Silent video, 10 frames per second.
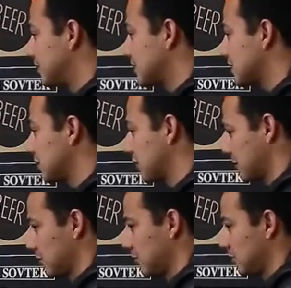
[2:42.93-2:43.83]
So
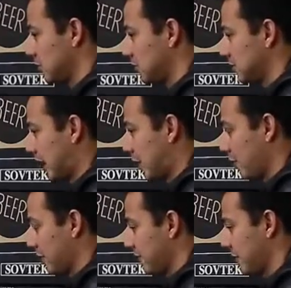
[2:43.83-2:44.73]
we're all,
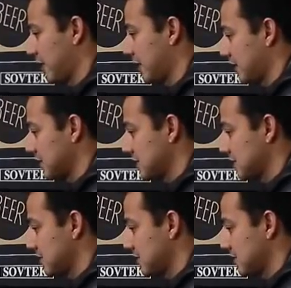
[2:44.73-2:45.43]
whenever I get